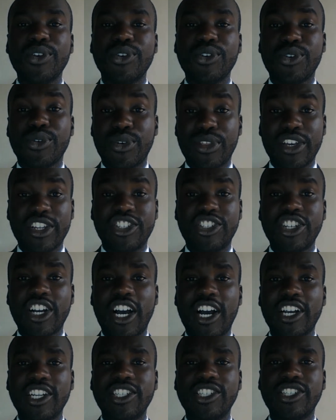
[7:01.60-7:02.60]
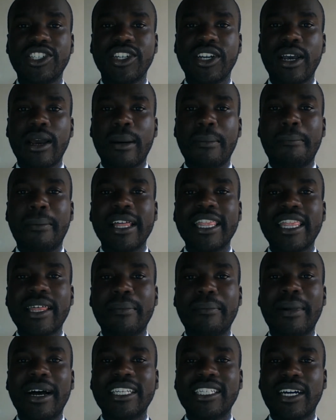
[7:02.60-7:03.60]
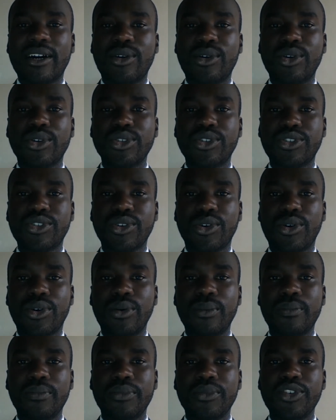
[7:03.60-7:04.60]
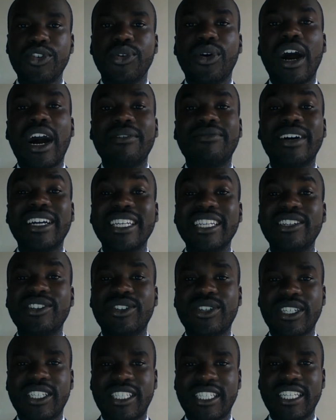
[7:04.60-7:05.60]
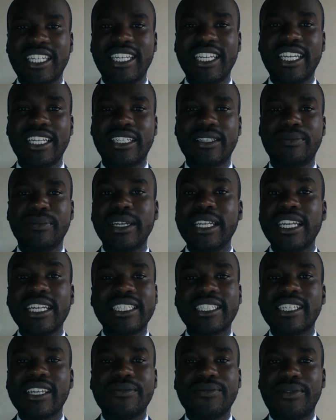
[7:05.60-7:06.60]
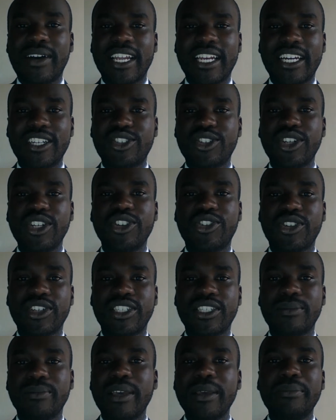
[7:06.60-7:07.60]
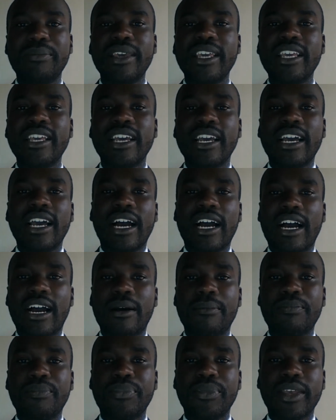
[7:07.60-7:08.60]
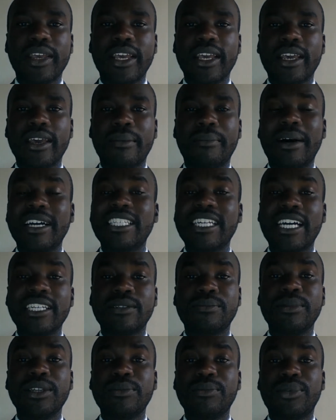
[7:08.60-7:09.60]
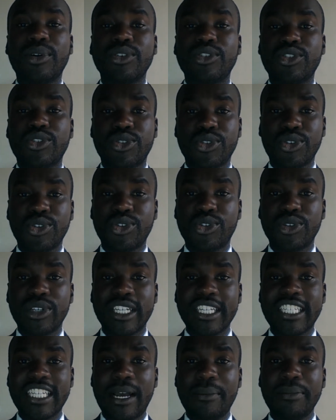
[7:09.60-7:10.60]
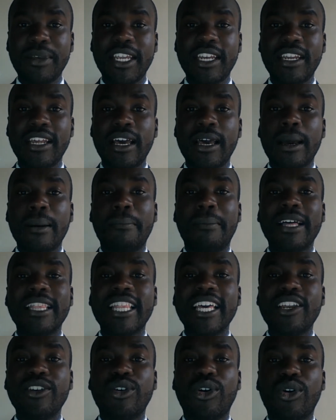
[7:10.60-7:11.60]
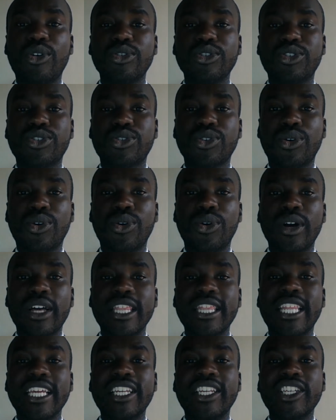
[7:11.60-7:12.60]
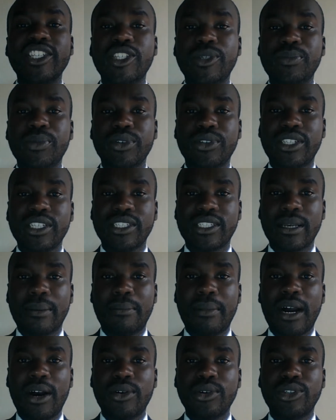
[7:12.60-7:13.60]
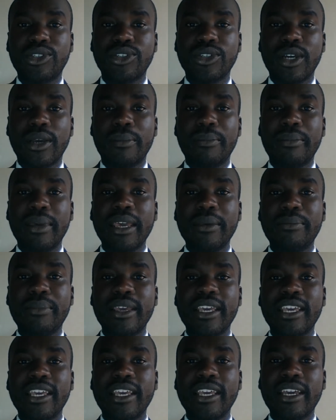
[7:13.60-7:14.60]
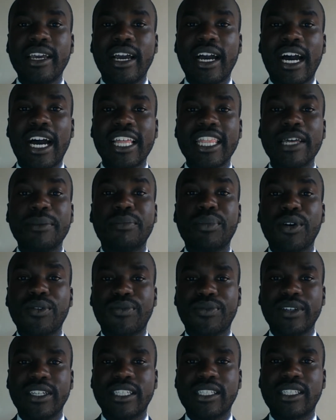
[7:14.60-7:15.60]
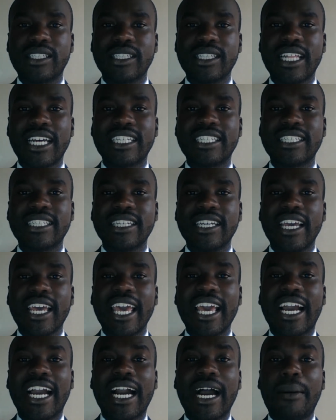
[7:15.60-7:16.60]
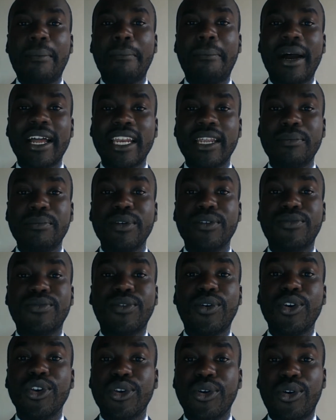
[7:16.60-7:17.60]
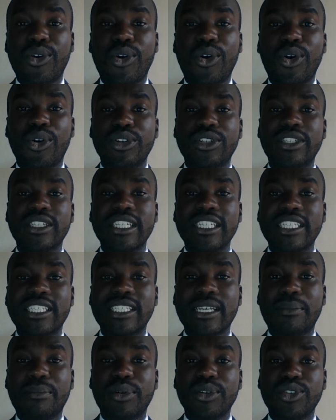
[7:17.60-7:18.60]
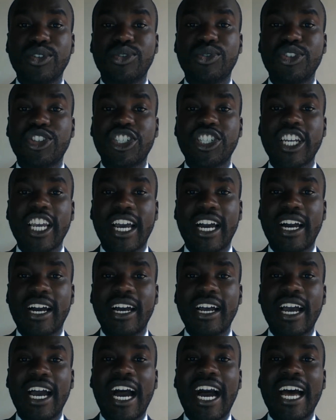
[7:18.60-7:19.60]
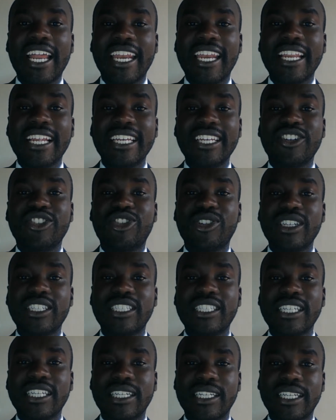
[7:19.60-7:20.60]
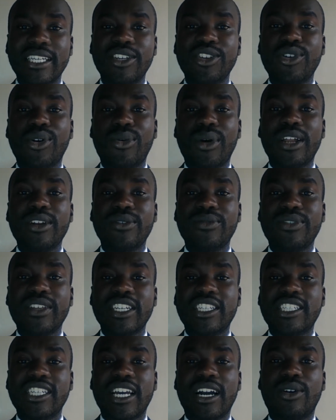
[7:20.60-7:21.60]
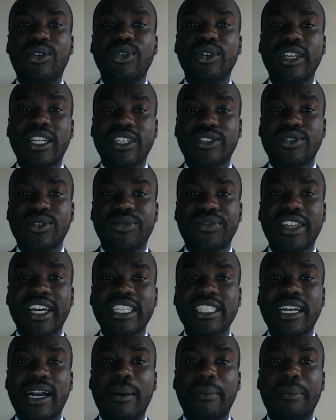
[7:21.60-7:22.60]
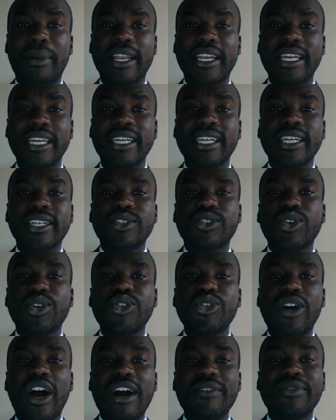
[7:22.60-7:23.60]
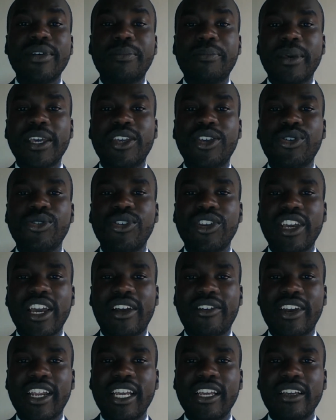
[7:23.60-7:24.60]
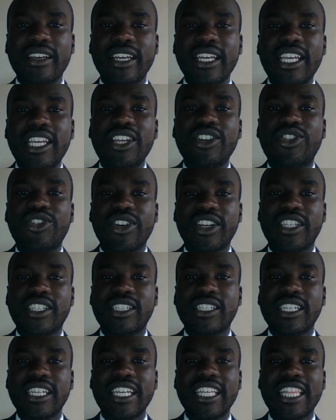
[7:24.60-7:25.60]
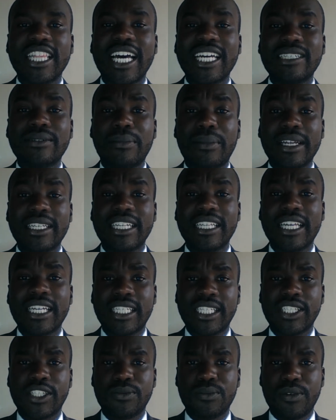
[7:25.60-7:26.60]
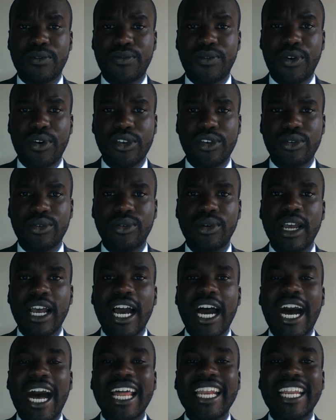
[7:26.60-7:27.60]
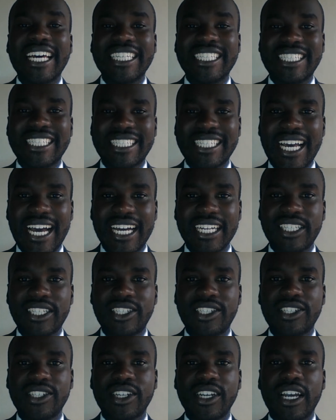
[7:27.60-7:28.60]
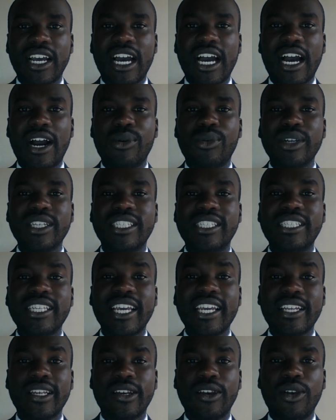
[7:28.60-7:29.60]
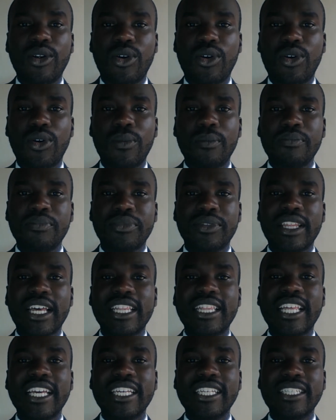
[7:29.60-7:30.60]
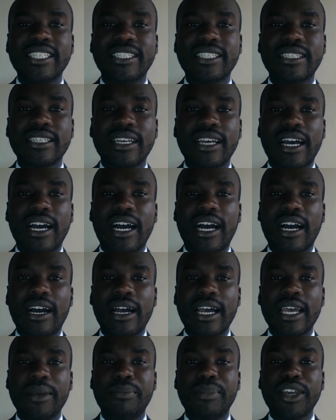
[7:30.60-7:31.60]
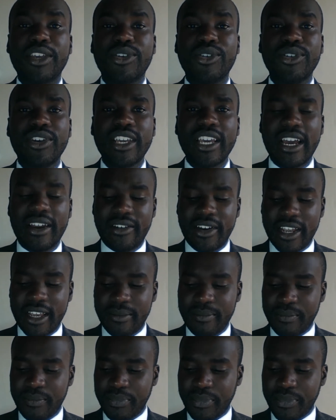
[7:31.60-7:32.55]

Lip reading: you, you're the judge, but the matter also you have an interest in it. Let's say financial interest. Maybe a matter has been brought to you to determine, but then also the dispute is about maybe the profits that a company before your court is supposed to share. And interestingly, you're one of the shareholders of that company. So you have a pecuniary interest in that matter that is before you. And as such, we say in law that there is a pecuniary